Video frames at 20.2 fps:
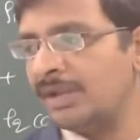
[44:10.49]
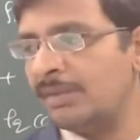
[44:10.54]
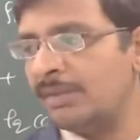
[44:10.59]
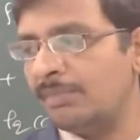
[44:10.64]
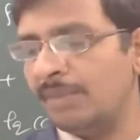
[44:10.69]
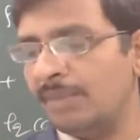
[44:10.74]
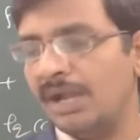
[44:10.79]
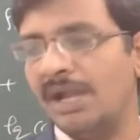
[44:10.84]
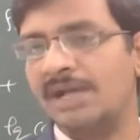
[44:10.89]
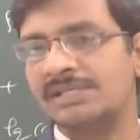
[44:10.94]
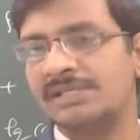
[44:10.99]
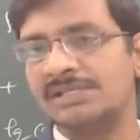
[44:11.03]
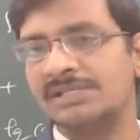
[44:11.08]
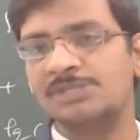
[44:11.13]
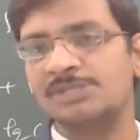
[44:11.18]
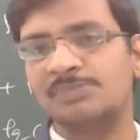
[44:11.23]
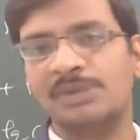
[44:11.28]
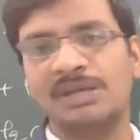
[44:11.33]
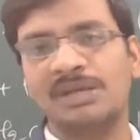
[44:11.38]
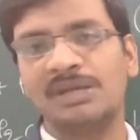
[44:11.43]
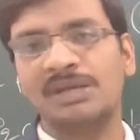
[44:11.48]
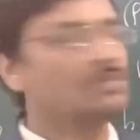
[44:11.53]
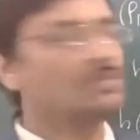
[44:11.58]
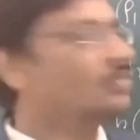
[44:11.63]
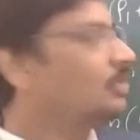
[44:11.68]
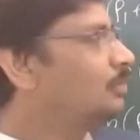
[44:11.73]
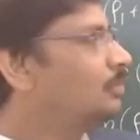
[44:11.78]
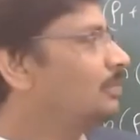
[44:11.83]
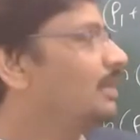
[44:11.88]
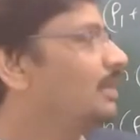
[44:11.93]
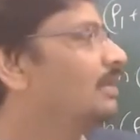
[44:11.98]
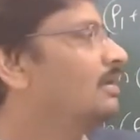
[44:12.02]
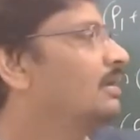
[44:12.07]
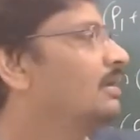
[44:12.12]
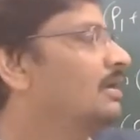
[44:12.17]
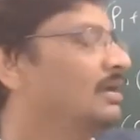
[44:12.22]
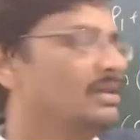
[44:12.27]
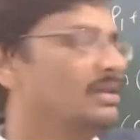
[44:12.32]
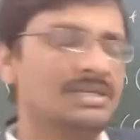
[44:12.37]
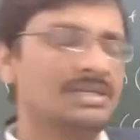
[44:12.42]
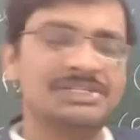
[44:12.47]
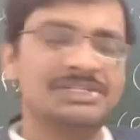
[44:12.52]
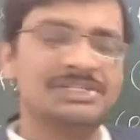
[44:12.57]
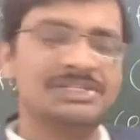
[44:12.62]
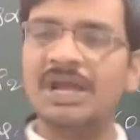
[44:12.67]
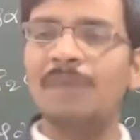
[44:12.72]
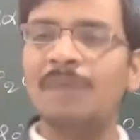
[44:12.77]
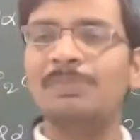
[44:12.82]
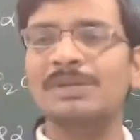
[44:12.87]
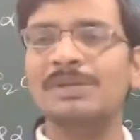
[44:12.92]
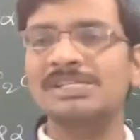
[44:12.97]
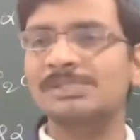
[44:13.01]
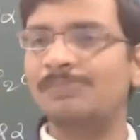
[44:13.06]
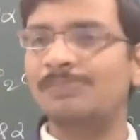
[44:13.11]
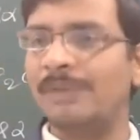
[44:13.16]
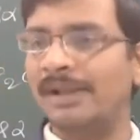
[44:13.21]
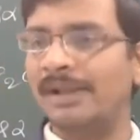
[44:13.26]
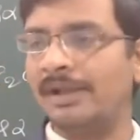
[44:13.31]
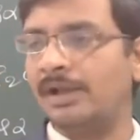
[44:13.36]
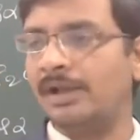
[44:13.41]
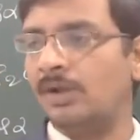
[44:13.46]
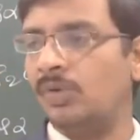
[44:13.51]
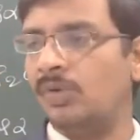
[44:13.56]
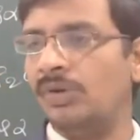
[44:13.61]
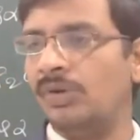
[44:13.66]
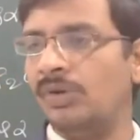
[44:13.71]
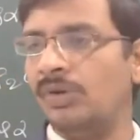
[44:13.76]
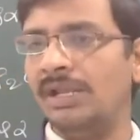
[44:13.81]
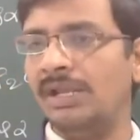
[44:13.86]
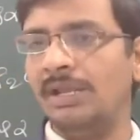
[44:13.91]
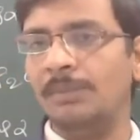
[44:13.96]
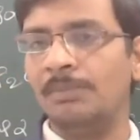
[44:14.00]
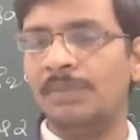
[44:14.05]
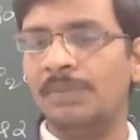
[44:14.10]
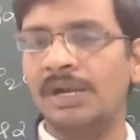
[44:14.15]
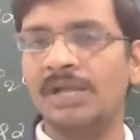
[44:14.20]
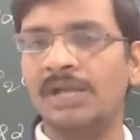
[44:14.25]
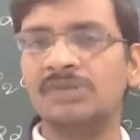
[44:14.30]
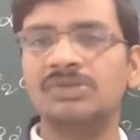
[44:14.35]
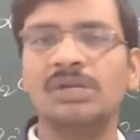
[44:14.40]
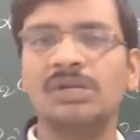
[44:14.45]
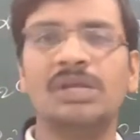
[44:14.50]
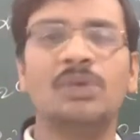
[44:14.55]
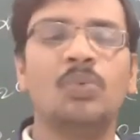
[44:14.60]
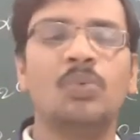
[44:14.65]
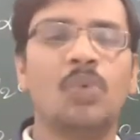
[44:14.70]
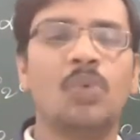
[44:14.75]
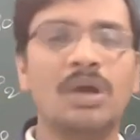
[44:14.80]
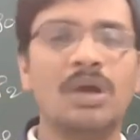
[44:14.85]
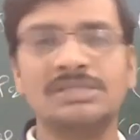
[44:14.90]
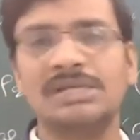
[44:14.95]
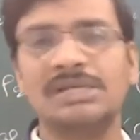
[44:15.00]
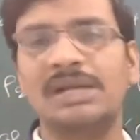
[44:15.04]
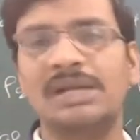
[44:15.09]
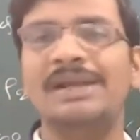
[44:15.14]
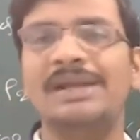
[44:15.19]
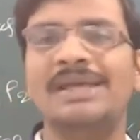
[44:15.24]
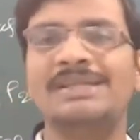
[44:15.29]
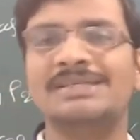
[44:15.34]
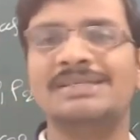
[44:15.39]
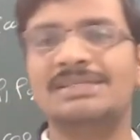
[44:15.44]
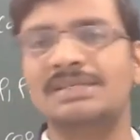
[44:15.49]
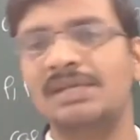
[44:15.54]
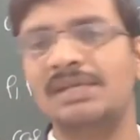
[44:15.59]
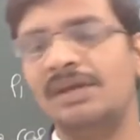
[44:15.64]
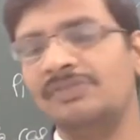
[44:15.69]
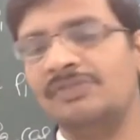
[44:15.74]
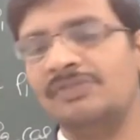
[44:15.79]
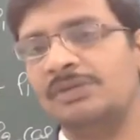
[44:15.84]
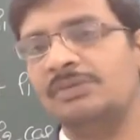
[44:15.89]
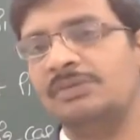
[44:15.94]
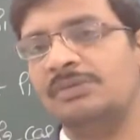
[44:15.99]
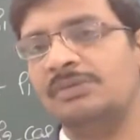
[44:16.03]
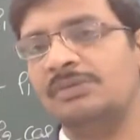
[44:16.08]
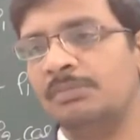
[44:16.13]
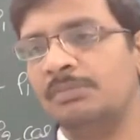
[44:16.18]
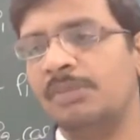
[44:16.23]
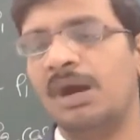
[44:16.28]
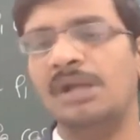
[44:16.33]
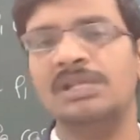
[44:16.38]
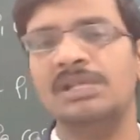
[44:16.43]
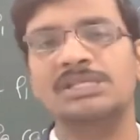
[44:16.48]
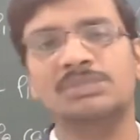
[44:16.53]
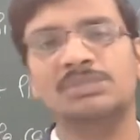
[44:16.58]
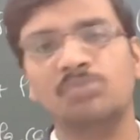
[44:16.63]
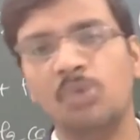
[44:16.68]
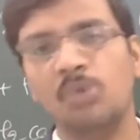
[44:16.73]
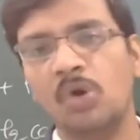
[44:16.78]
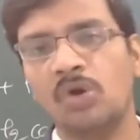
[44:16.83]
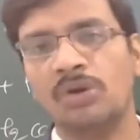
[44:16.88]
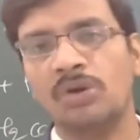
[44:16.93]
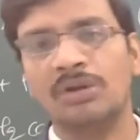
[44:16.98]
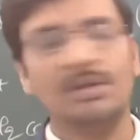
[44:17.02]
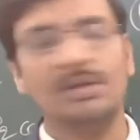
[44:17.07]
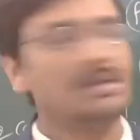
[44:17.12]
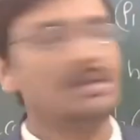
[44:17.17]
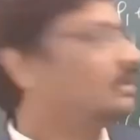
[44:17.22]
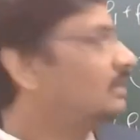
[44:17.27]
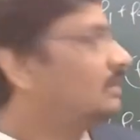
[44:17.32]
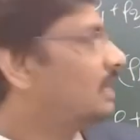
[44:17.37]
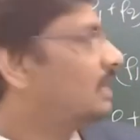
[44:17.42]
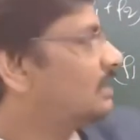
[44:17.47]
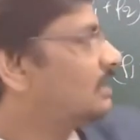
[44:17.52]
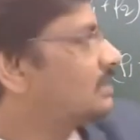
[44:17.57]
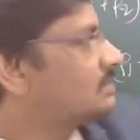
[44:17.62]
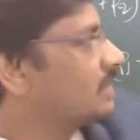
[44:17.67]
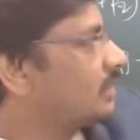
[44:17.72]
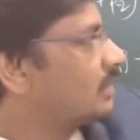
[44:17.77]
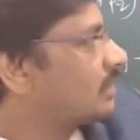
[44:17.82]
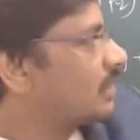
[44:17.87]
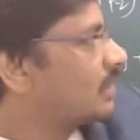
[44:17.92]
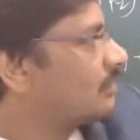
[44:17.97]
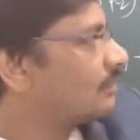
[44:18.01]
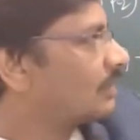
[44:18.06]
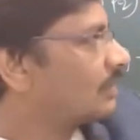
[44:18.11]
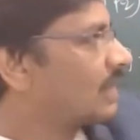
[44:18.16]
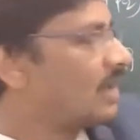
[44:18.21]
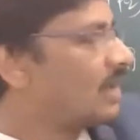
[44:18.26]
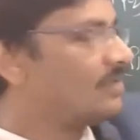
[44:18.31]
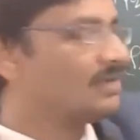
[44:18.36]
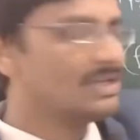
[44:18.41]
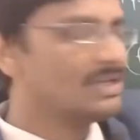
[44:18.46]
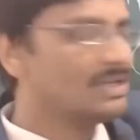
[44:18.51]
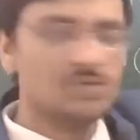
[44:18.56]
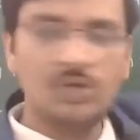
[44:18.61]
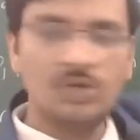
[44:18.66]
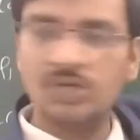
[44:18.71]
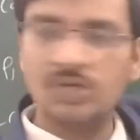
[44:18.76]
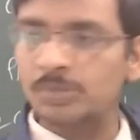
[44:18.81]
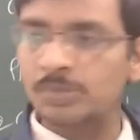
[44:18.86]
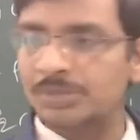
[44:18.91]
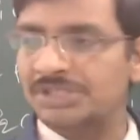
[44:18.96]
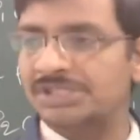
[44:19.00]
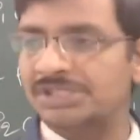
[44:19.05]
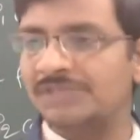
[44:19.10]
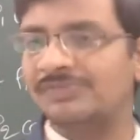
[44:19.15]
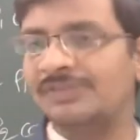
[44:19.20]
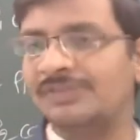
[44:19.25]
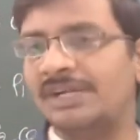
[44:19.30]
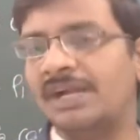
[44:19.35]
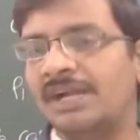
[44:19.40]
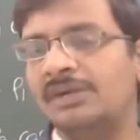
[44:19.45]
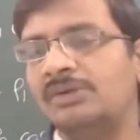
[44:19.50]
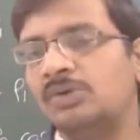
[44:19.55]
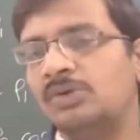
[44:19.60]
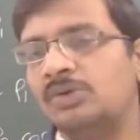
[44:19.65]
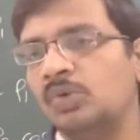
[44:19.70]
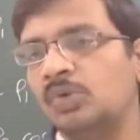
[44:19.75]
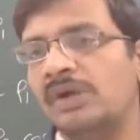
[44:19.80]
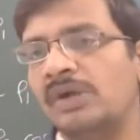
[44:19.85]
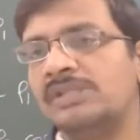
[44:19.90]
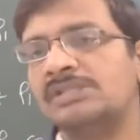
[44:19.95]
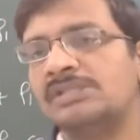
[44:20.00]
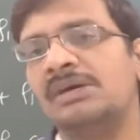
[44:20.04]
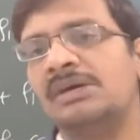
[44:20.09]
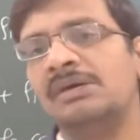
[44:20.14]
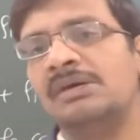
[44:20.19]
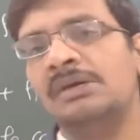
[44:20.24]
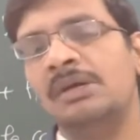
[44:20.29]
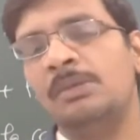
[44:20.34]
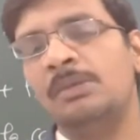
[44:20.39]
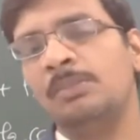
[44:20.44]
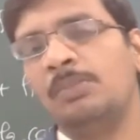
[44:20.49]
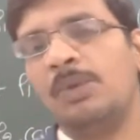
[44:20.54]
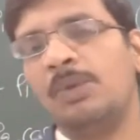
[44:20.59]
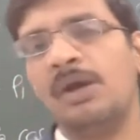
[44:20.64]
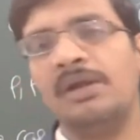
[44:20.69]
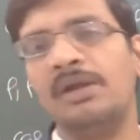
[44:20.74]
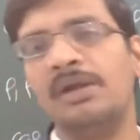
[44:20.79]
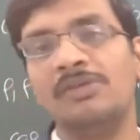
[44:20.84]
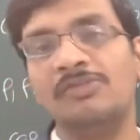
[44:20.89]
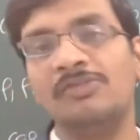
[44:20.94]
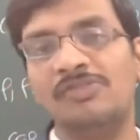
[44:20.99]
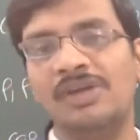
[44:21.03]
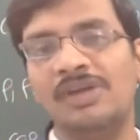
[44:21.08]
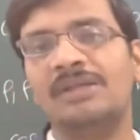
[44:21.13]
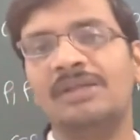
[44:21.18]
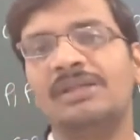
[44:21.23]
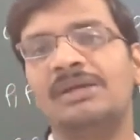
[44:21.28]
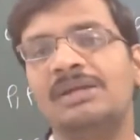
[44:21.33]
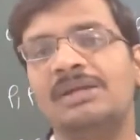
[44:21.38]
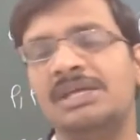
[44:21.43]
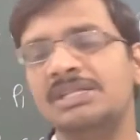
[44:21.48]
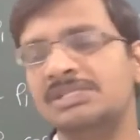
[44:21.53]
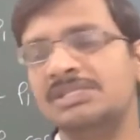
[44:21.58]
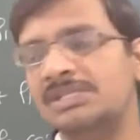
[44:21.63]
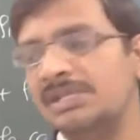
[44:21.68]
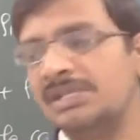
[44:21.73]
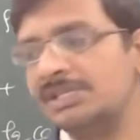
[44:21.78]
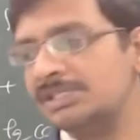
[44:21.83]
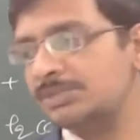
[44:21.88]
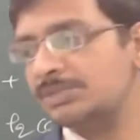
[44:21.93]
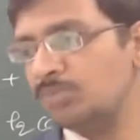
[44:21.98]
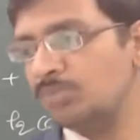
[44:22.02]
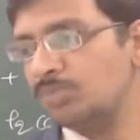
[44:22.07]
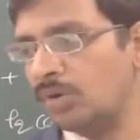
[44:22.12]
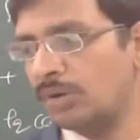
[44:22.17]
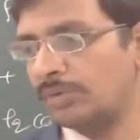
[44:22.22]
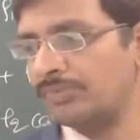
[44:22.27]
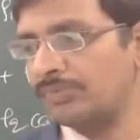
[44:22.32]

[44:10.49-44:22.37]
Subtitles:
Biased sphere, we mean the shape is spherical only, but actually one side density of the ball is more. Then the center of gravity is going to be shifted towards the point where the density is more.